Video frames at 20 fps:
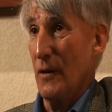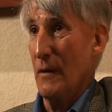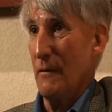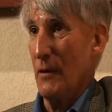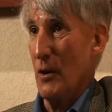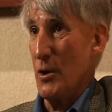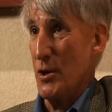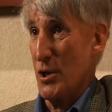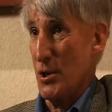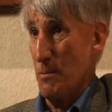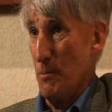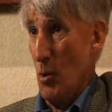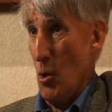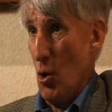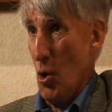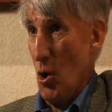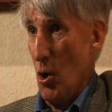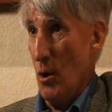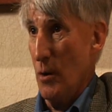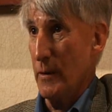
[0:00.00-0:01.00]
very
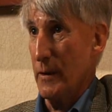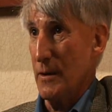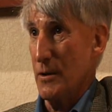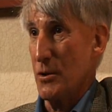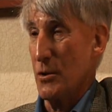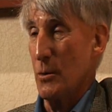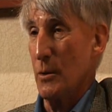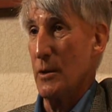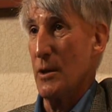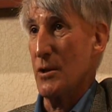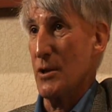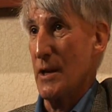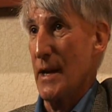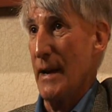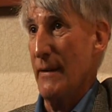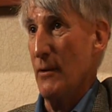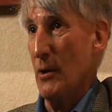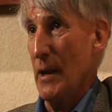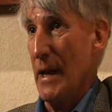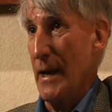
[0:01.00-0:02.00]
small, and so it doesn't
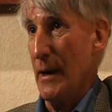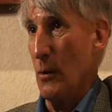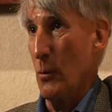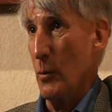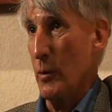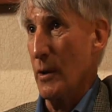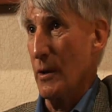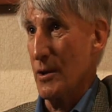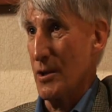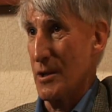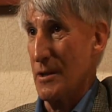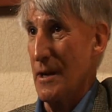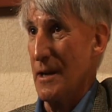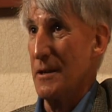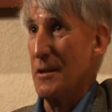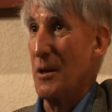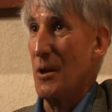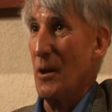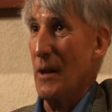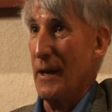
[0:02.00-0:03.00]
have a lot of real
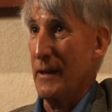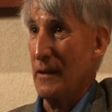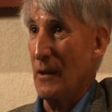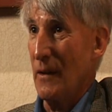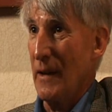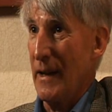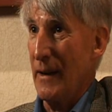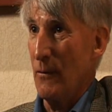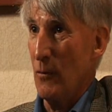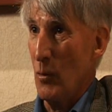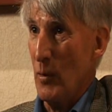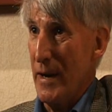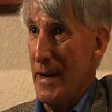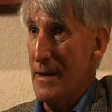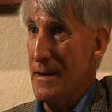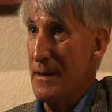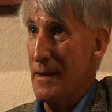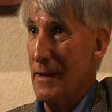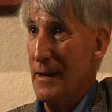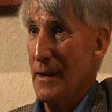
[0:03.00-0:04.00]
estate to collect a lot of
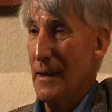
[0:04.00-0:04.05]
rent.